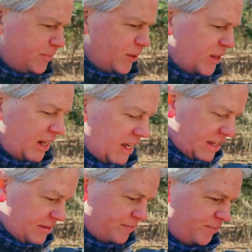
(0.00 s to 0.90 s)
Birding
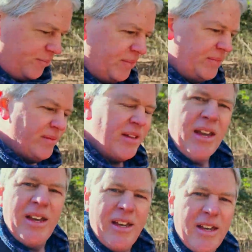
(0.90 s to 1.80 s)

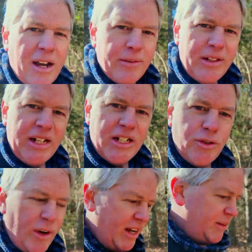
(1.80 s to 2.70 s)
I really
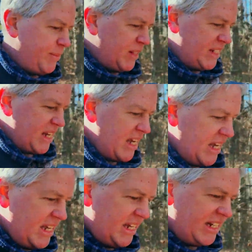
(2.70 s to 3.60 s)
enjoy it, but
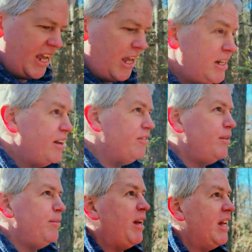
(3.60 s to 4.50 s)
it can
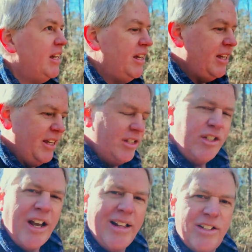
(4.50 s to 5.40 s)
definitely be
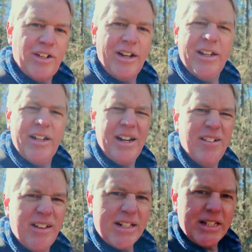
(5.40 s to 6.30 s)
challenging. And, you
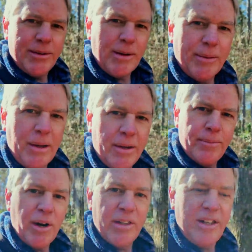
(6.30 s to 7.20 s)
know, that's probably
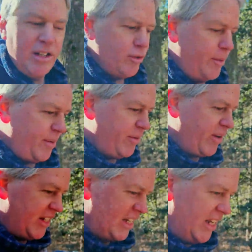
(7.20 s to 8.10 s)
part of the enjoyment,
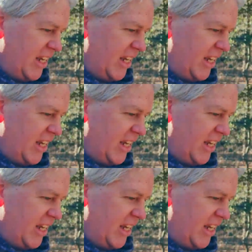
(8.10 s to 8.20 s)
right?